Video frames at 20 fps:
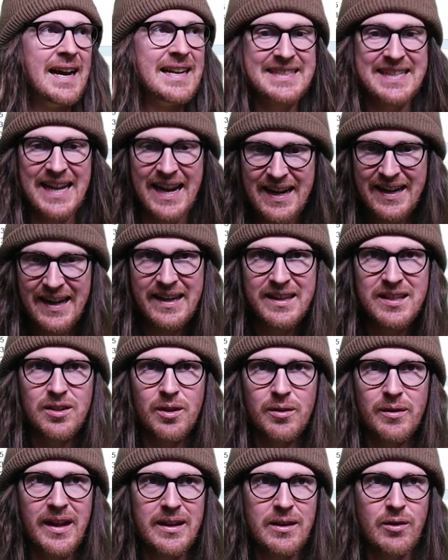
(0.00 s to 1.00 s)
data
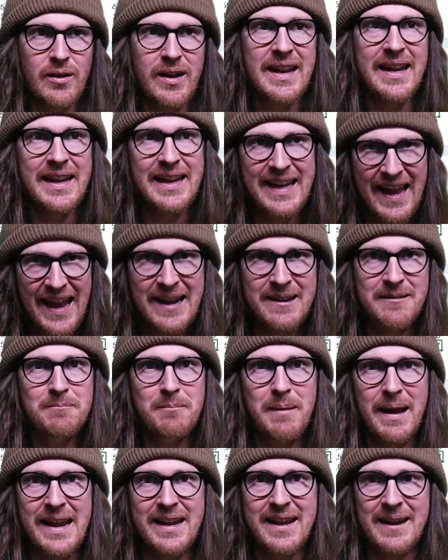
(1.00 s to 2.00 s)
so that you can again
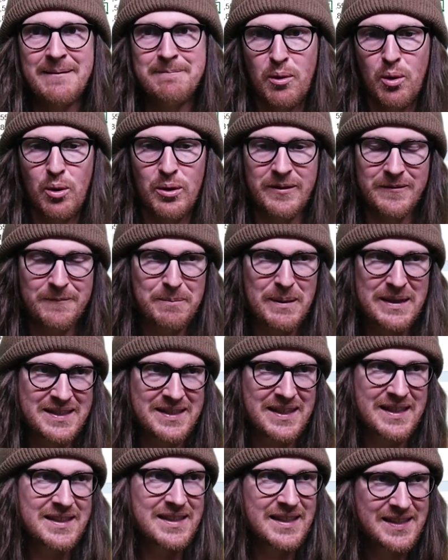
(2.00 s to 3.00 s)
make important
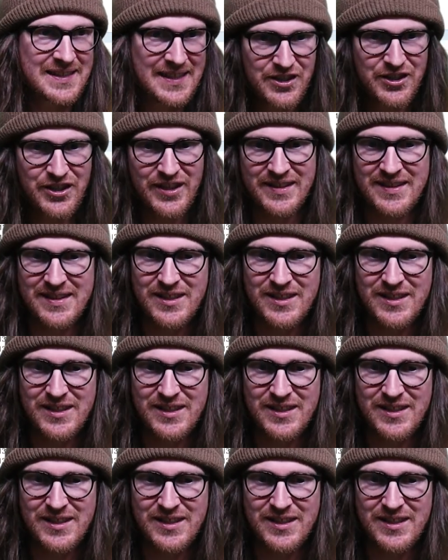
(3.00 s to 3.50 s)
business decisions.